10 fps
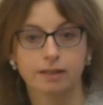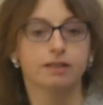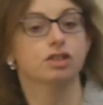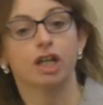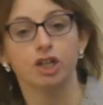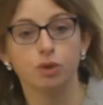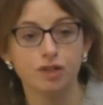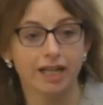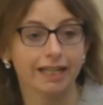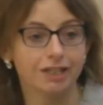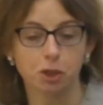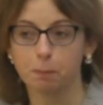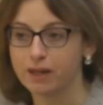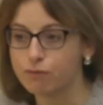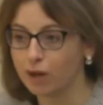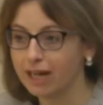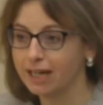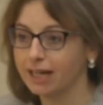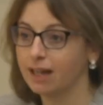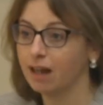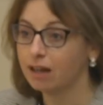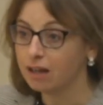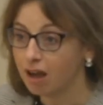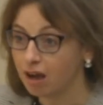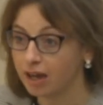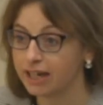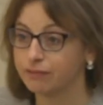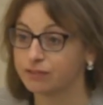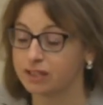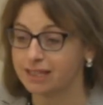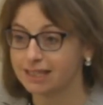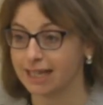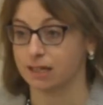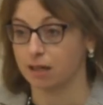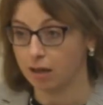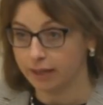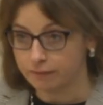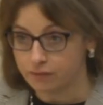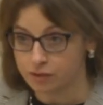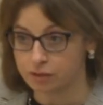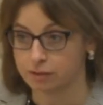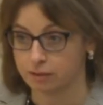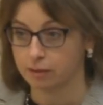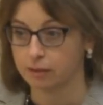So you need to be really alive to the deadlines,